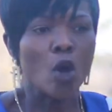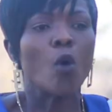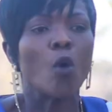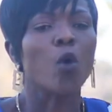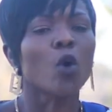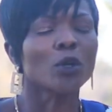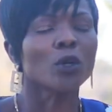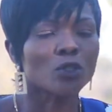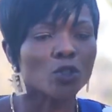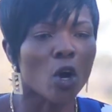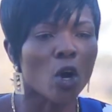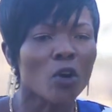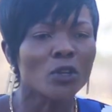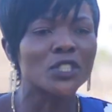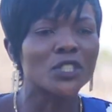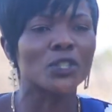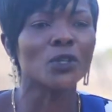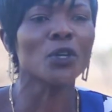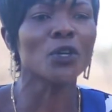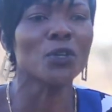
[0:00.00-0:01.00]
Who
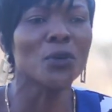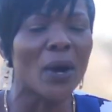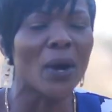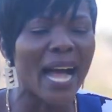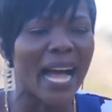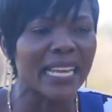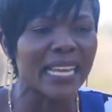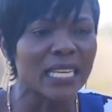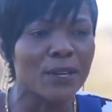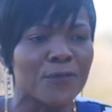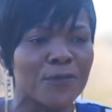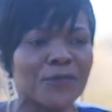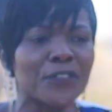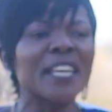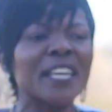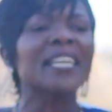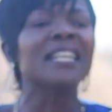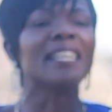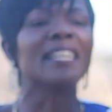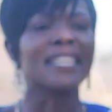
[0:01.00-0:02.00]
told you are a
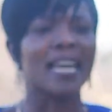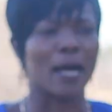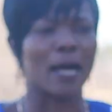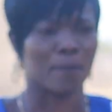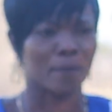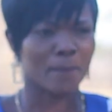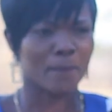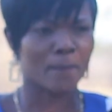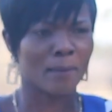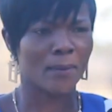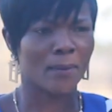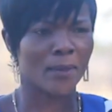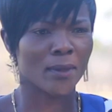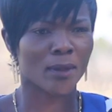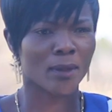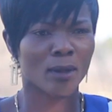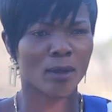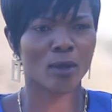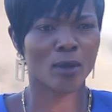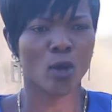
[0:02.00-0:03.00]
failure?
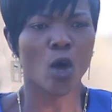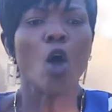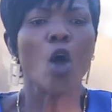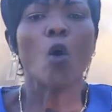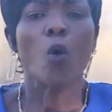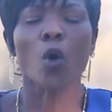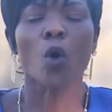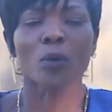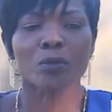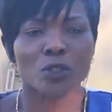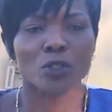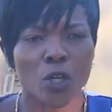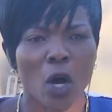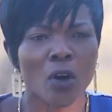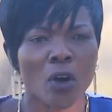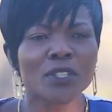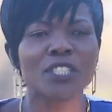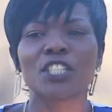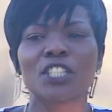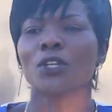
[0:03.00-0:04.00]
Who
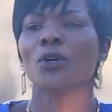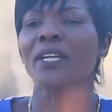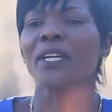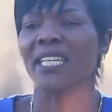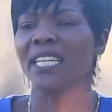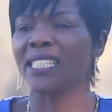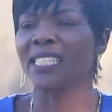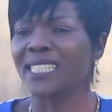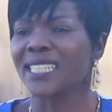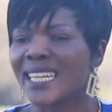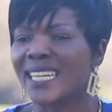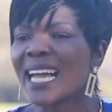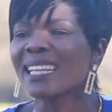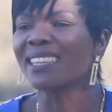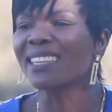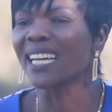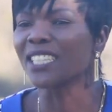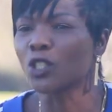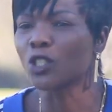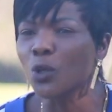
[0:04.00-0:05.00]
told you it's
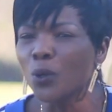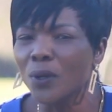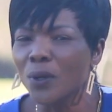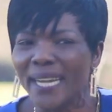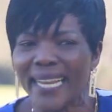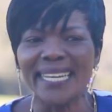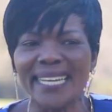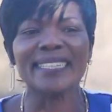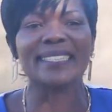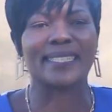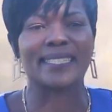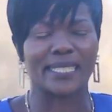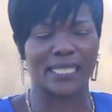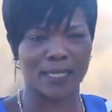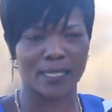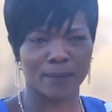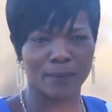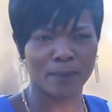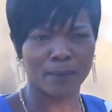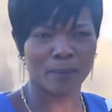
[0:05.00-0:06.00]
rather too
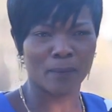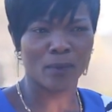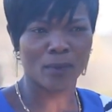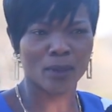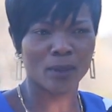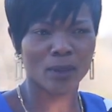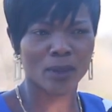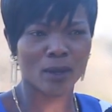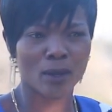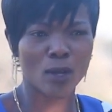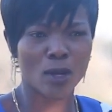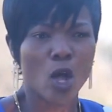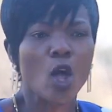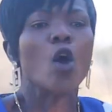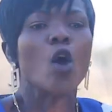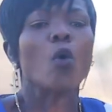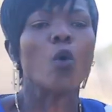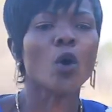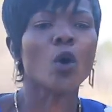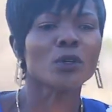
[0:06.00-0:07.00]
late?
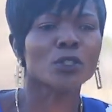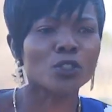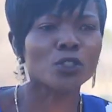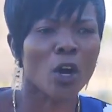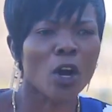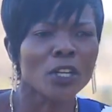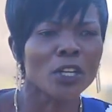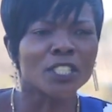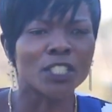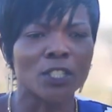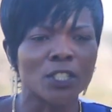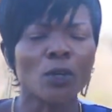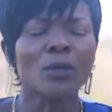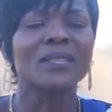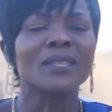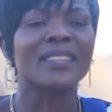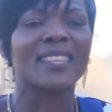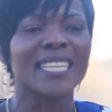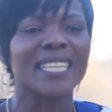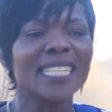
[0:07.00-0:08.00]
Who told you
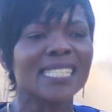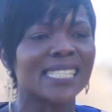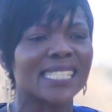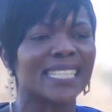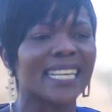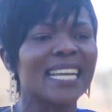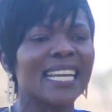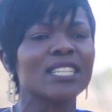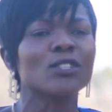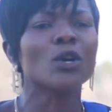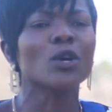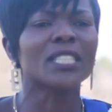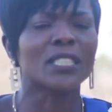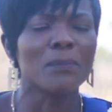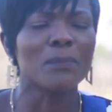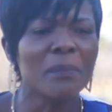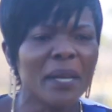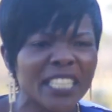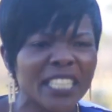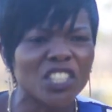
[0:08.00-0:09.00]
this cannot
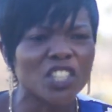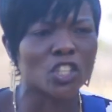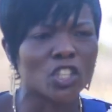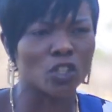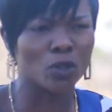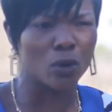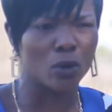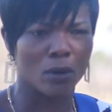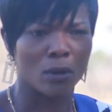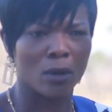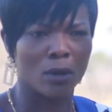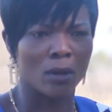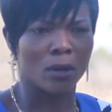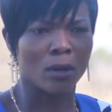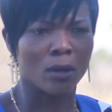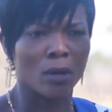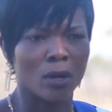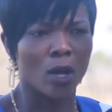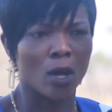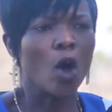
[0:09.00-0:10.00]
match you?
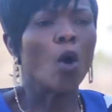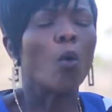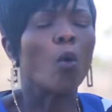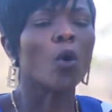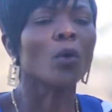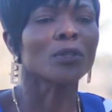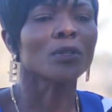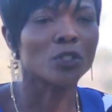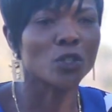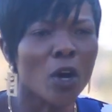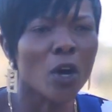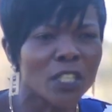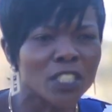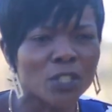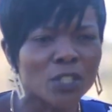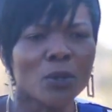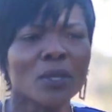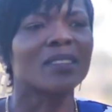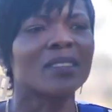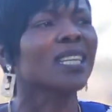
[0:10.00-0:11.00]
Who
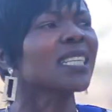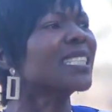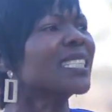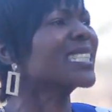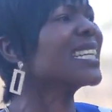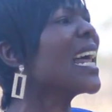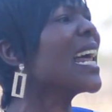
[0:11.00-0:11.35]
told you this